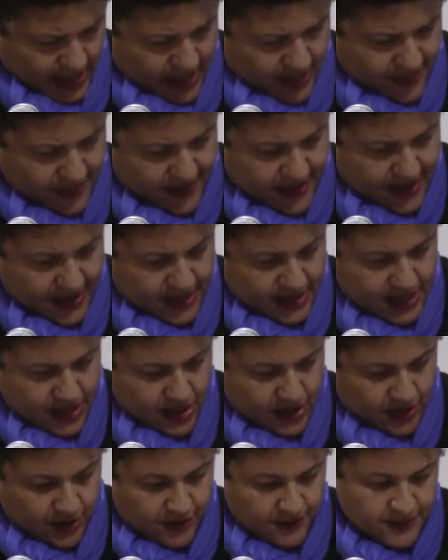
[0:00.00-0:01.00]
And then
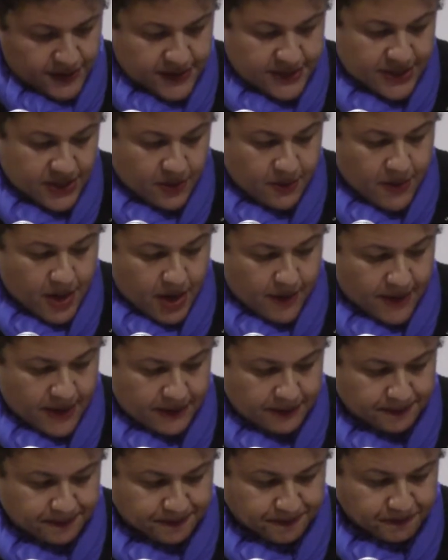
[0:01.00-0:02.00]
here, Dear Mama.